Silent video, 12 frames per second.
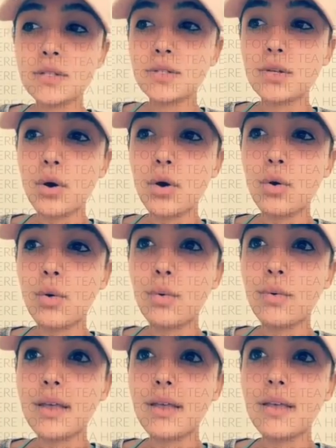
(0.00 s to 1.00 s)

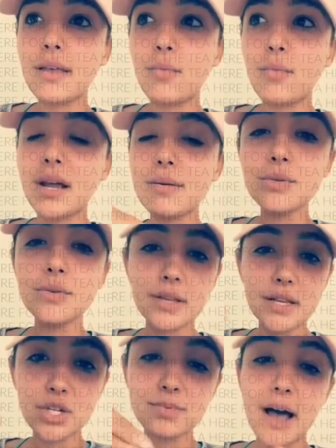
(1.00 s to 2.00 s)
So when it comes to
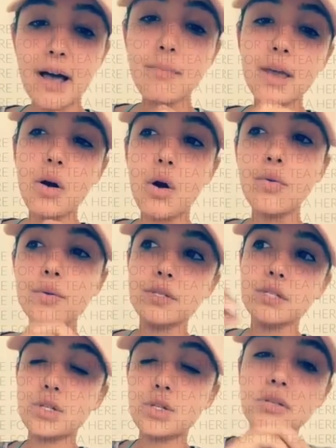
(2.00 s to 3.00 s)
relationships, I make all
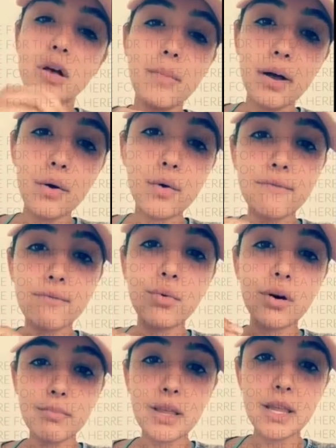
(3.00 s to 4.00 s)
those decisions on my own
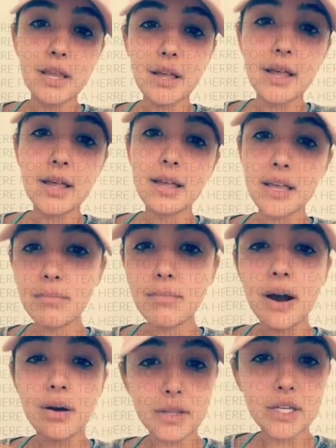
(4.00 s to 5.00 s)
for me
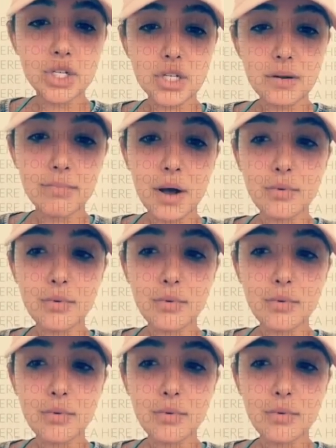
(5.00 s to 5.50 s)
in my relationship.